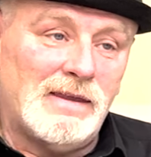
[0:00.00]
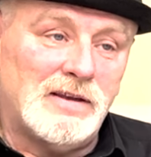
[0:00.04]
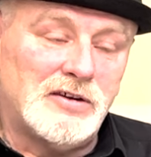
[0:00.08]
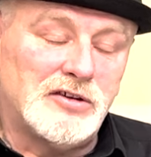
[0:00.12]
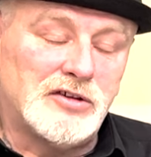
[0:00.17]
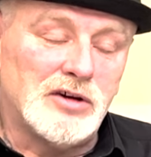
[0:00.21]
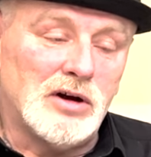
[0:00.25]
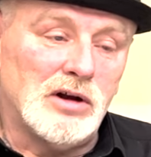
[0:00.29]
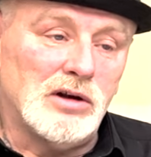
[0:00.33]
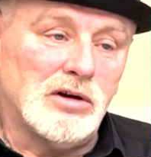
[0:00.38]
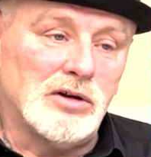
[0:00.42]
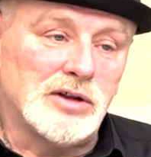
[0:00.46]

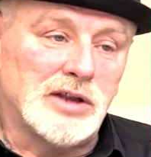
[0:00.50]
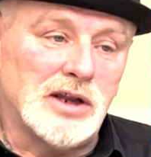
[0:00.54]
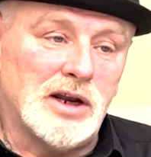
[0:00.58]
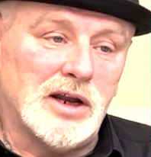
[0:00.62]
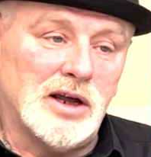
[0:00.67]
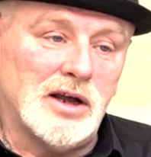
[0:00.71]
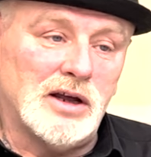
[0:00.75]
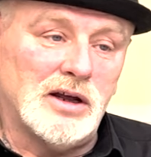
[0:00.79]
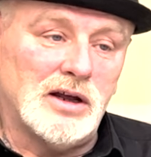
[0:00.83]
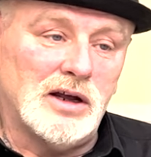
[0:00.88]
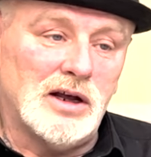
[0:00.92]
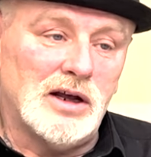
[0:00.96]
So I looked in
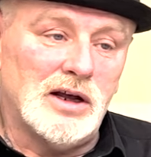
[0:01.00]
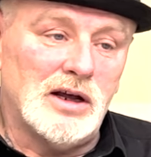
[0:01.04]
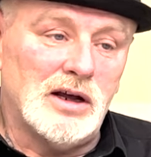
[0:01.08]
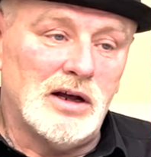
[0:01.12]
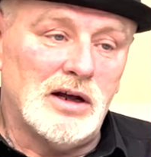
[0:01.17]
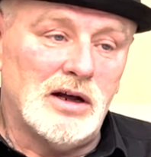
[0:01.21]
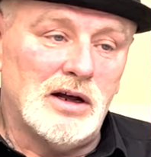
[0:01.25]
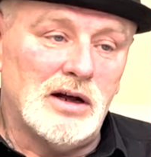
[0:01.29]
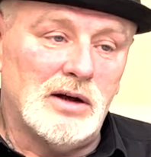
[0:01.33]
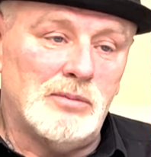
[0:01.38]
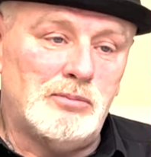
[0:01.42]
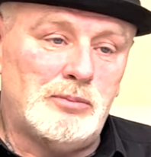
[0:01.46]
a
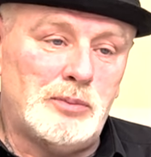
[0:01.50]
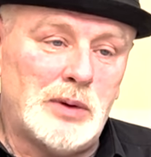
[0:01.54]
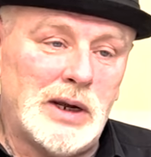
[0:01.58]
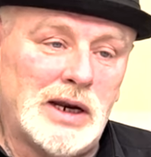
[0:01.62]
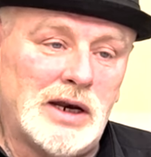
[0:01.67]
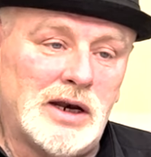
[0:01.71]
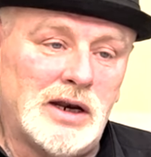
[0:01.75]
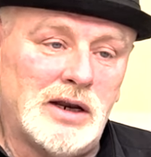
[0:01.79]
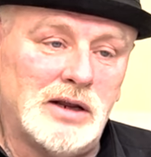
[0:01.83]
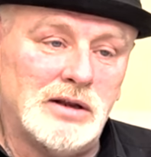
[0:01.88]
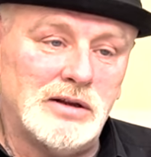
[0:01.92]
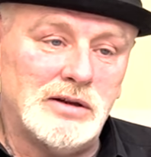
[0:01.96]

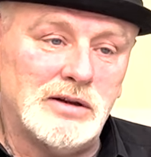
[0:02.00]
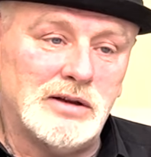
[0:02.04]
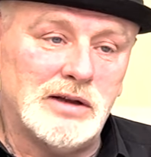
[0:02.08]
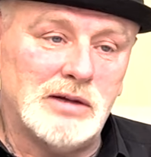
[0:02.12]
bin